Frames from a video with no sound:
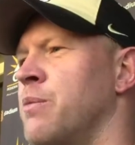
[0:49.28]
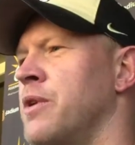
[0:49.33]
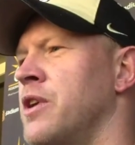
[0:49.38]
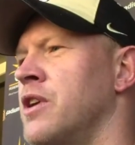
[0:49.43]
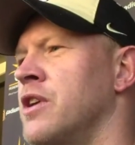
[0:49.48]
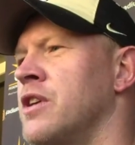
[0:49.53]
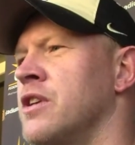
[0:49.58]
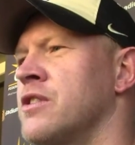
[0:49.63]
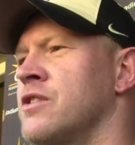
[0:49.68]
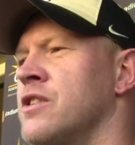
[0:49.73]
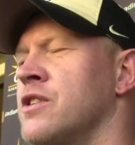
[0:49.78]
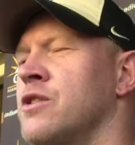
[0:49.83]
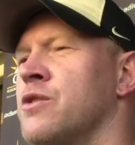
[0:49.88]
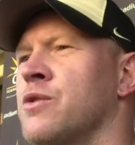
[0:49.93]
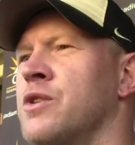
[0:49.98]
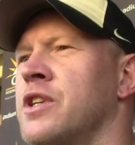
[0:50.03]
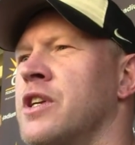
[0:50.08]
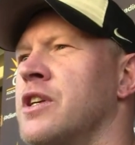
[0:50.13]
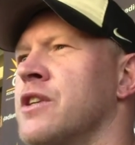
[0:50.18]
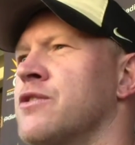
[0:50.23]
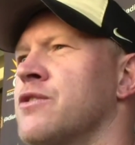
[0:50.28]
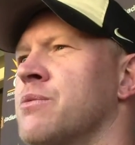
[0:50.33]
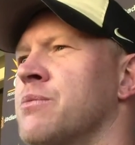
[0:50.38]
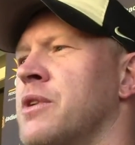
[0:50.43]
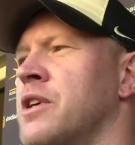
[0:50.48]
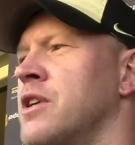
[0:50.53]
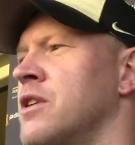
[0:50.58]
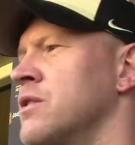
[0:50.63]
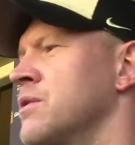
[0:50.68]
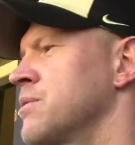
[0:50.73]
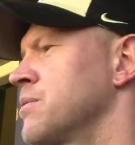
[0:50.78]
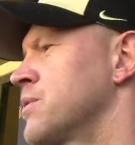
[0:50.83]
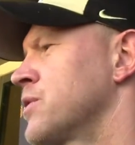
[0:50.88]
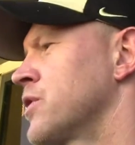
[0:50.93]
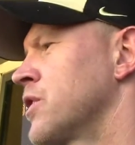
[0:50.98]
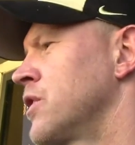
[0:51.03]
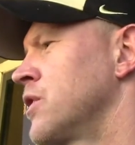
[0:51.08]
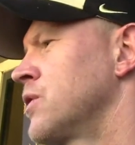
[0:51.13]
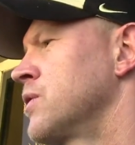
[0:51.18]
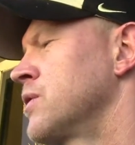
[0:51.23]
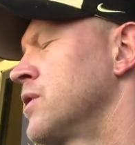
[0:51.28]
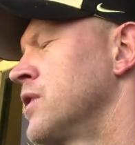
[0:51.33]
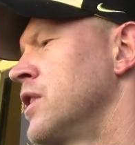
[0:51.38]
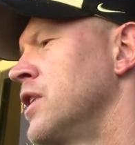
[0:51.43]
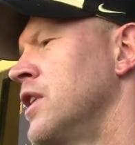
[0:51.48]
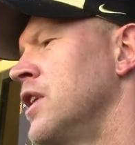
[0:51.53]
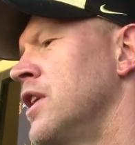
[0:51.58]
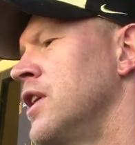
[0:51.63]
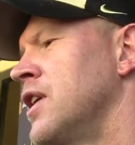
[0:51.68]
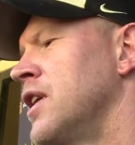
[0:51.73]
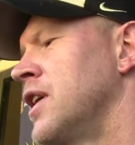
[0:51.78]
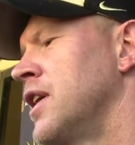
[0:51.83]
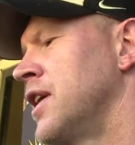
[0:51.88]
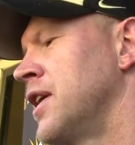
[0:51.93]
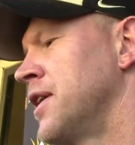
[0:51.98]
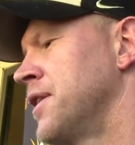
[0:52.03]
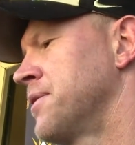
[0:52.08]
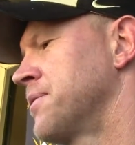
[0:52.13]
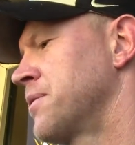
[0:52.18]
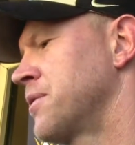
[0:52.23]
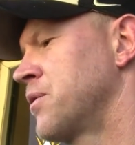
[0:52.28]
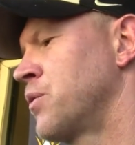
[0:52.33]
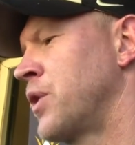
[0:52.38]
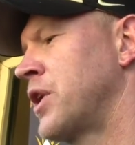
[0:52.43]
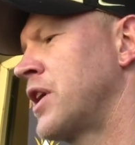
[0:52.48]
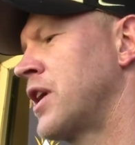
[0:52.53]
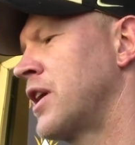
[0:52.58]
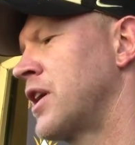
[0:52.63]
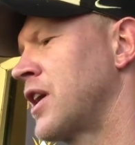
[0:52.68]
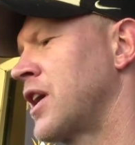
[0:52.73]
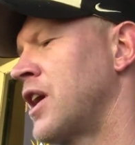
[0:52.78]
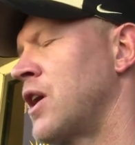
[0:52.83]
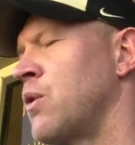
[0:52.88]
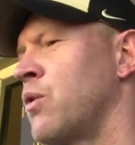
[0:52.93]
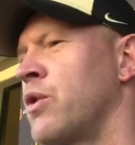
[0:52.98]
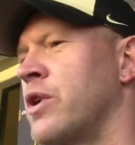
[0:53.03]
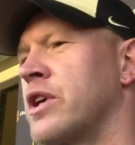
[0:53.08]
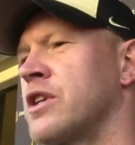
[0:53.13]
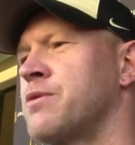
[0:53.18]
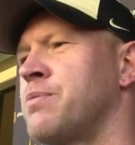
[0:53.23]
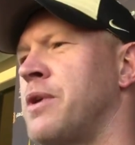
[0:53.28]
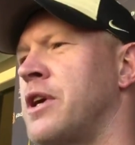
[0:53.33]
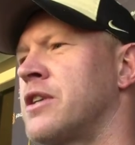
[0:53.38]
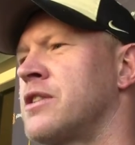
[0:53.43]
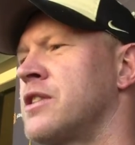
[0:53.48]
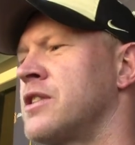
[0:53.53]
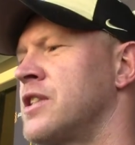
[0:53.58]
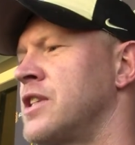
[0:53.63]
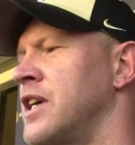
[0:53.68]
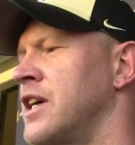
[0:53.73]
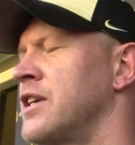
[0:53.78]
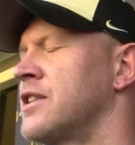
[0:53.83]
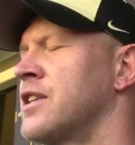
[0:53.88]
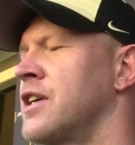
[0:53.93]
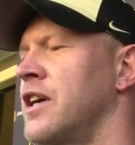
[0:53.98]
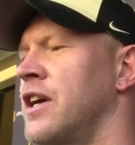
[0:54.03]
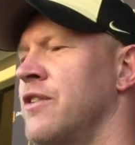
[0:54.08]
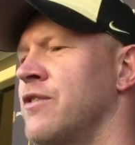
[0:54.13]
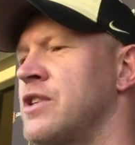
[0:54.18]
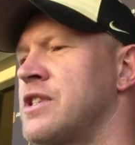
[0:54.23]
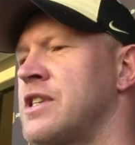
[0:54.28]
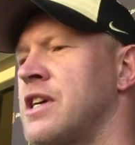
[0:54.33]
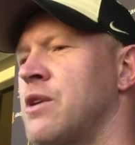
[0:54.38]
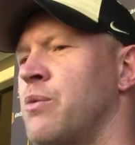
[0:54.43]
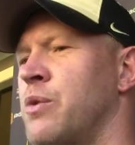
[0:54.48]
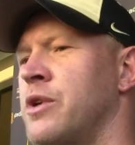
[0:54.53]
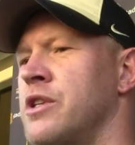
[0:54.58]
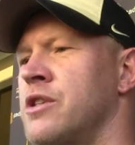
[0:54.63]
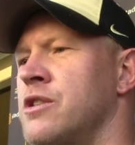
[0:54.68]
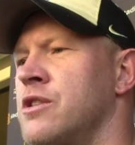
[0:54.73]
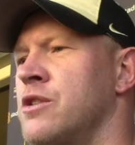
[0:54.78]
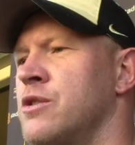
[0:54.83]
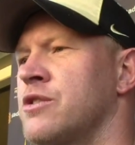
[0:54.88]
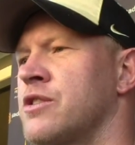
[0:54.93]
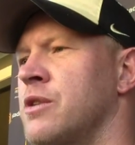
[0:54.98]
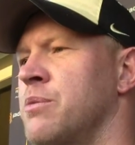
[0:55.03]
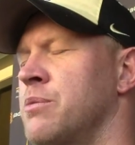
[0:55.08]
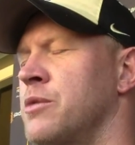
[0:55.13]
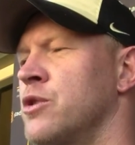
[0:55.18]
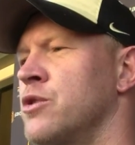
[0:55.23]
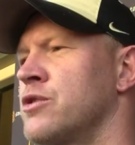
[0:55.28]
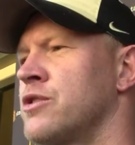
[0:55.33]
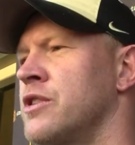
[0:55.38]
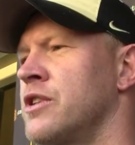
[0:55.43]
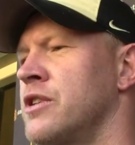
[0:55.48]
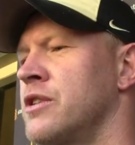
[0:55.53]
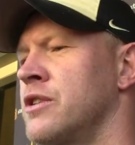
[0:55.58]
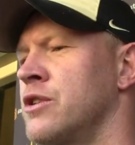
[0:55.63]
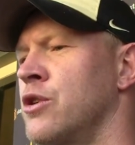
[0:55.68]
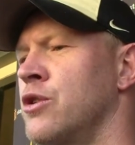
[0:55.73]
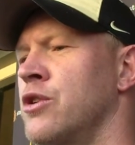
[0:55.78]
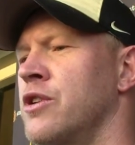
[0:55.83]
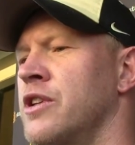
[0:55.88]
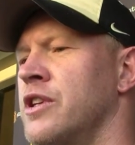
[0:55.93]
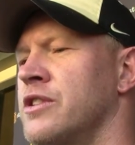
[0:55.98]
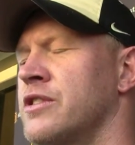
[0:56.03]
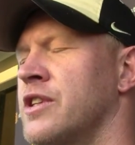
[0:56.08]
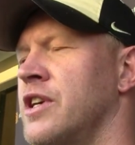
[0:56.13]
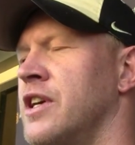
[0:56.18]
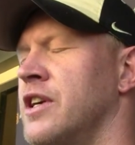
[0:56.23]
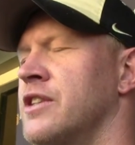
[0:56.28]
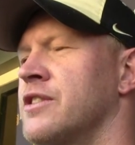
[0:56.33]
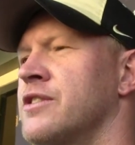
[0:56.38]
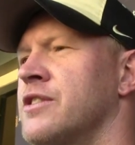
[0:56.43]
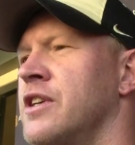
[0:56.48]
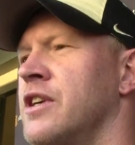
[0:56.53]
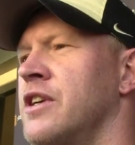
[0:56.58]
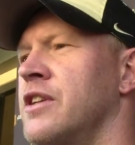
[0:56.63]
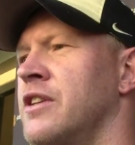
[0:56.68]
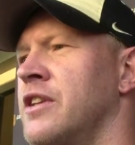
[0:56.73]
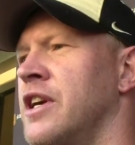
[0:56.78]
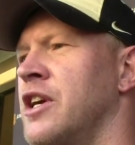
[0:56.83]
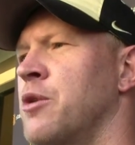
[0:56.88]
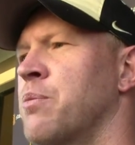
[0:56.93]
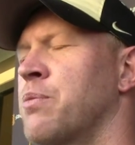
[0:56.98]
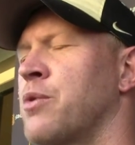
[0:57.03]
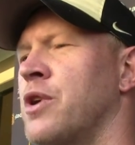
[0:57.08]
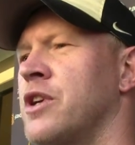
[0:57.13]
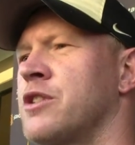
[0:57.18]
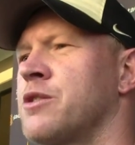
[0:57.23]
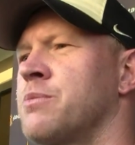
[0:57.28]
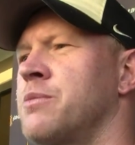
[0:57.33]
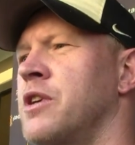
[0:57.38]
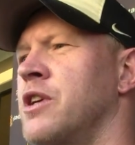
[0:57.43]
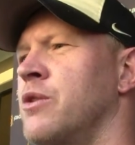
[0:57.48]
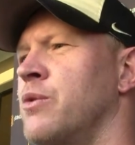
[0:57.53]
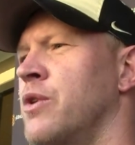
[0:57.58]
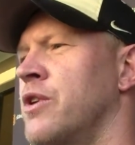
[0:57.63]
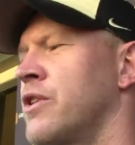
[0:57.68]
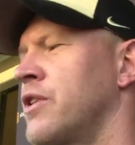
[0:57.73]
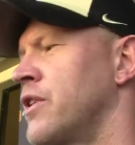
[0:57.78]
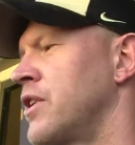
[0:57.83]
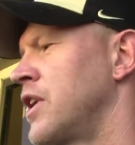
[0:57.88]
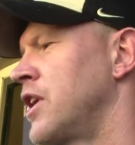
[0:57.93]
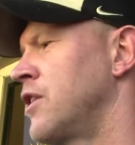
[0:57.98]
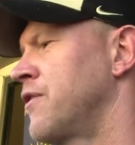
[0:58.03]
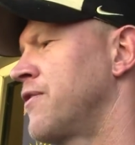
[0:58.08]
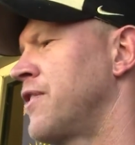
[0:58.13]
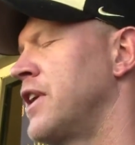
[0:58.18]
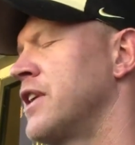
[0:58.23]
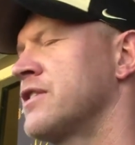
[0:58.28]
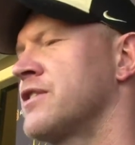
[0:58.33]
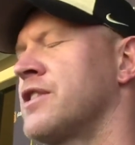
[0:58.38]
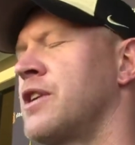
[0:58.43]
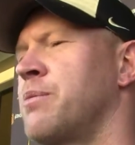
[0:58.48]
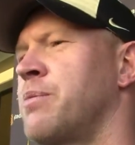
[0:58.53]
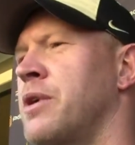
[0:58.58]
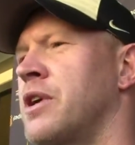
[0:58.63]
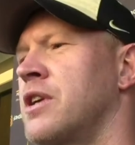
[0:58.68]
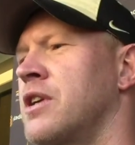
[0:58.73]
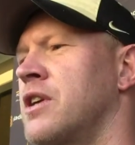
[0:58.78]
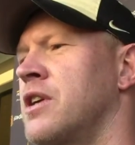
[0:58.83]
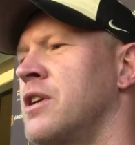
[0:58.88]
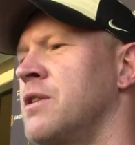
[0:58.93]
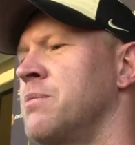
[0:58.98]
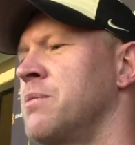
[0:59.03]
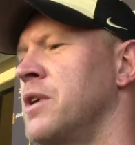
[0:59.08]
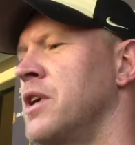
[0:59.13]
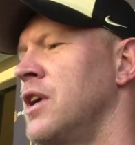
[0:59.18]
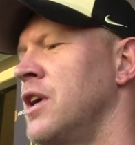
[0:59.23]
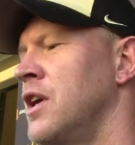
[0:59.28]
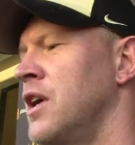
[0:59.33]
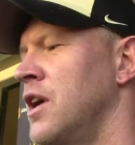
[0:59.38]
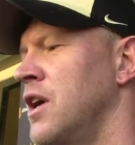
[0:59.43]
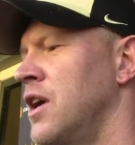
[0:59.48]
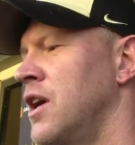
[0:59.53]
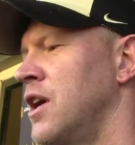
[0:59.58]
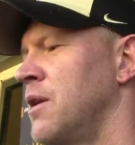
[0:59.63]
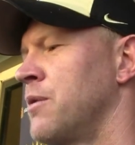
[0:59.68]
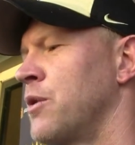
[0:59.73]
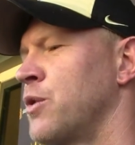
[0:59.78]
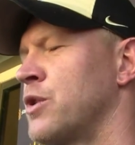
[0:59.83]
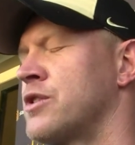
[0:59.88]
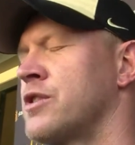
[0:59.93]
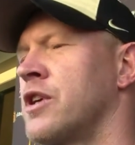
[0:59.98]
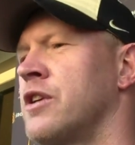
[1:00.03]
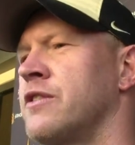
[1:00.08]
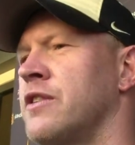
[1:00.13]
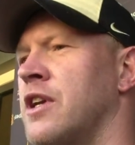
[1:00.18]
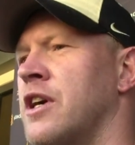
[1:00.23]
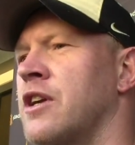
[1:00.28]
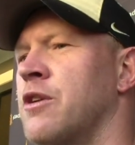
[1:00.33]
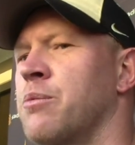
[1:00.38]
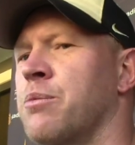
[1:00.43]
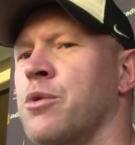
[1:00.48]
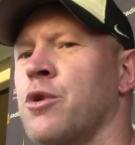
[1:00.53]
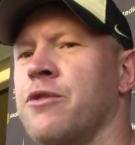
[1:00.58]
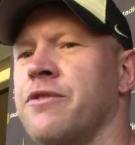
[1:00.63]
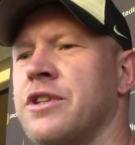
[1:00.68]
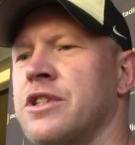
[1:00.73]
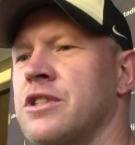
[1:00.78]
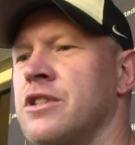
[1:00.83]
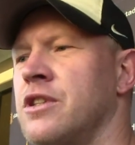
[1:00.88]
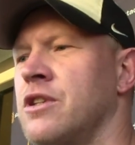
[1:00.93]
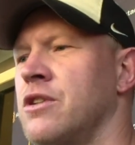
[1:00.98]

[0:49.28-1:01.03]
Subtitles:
will be easy 3 days from now. So we kind of got what we expected today. I tell you, every time we introduce something new to these guys, they impress me with how fast they pick it up. But we still have a lot of improving to